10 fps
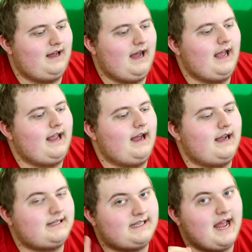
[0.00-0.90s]

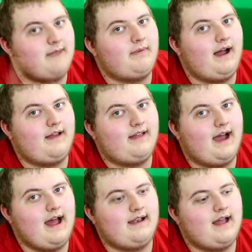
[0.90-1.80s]
I stand by
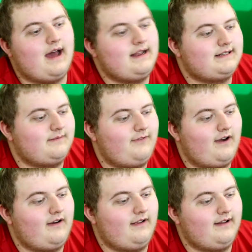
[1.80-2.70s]
that. That is a
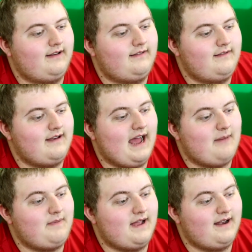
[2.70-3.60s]
very good
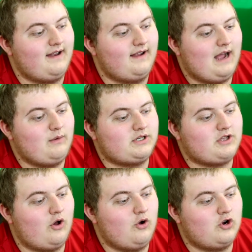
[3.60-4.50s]
happy ending. I wish
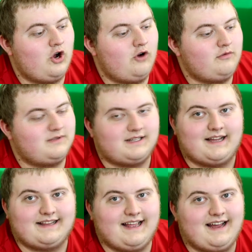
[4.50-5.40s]
the whole cone was
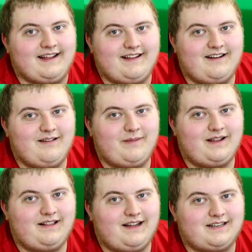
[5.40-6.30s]
like that. You know what I
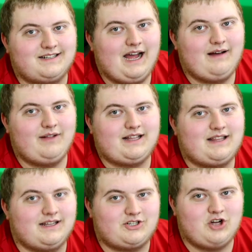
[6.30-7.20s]
mean? Like, just have like
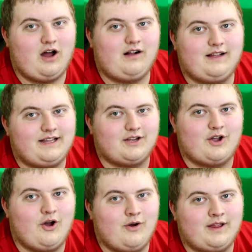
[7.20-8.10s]
the chocolate in the
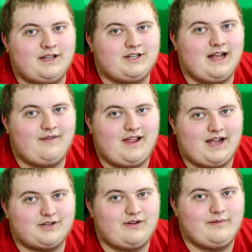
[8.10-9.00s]
cone and then just have the
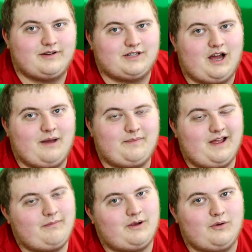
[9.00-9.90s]
ice cream on top.
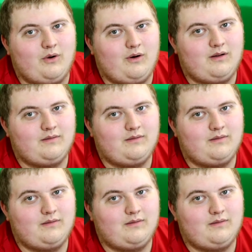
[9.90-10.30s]
That'd be cool.